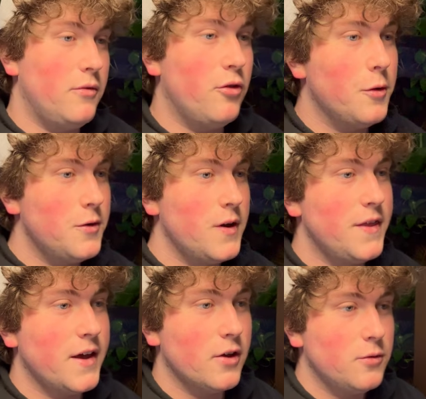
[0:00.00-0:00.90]
before we do
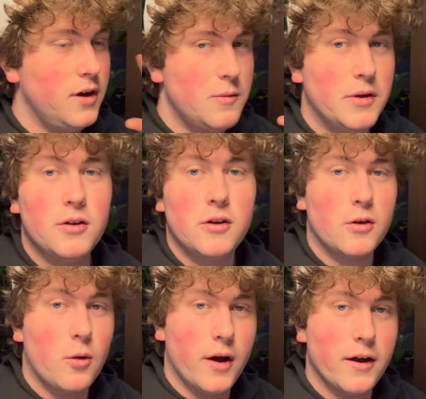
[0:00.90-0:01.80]
anything else, we need to build an
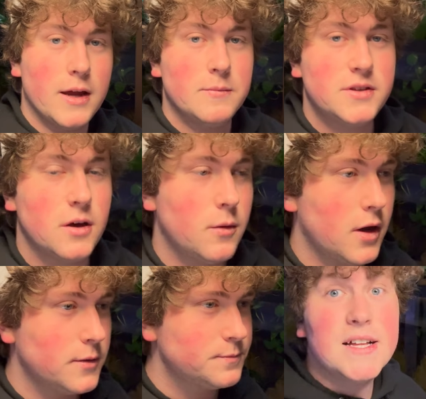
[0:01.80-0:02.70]
aquarium, so
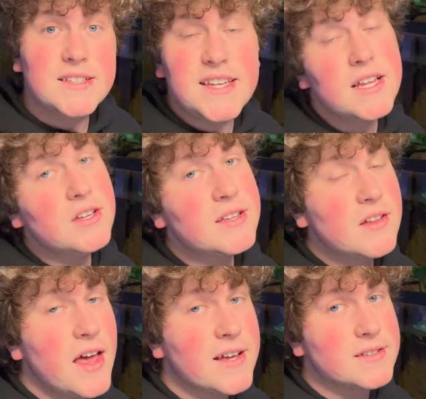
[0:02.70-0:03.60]
uh, let's take a look at the
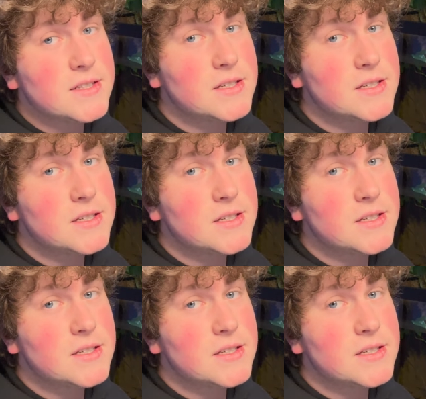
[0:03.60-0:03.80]
glass.